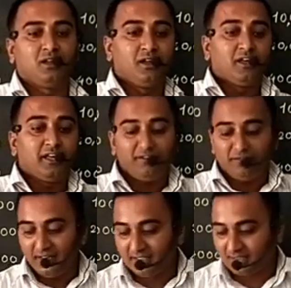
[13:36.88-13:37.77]
If
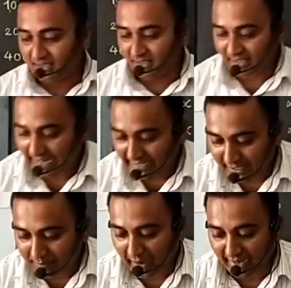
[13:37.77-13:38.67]
it is a
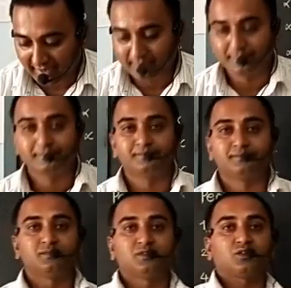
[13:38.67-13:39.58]
writing pad,
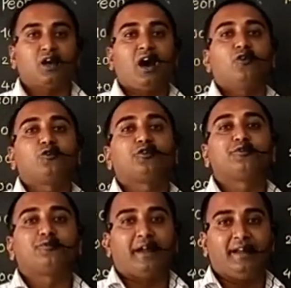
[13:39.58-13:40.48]
so how
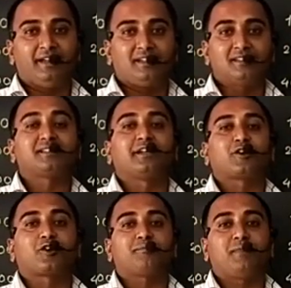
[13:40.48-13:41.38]
to find a center
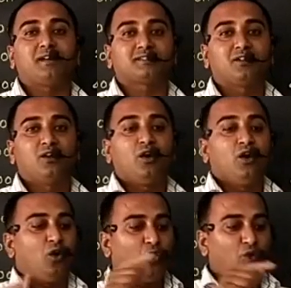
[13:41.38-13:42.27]
of mass?
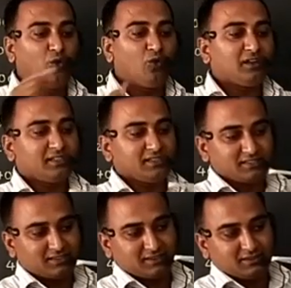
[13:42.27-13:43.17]
Hold
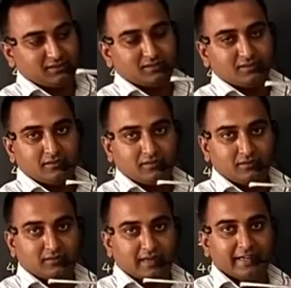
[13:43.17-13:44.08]
this
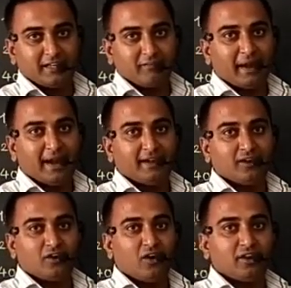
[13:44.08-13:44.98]
writing
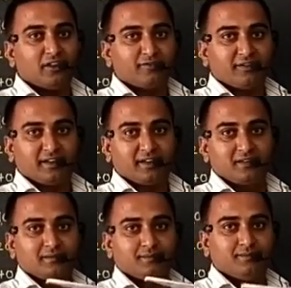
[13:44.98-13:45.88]
pad on your finger